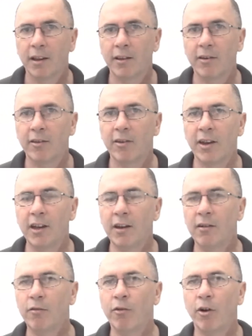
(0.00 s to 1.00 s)
This is
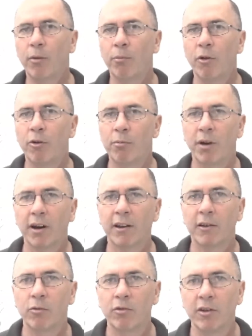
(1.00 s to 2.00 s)
Ian from
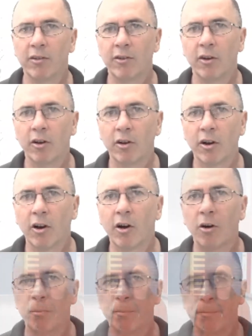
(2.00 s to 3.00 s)

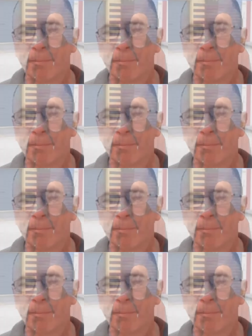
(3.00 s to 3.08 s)
learnpracticalgis.com.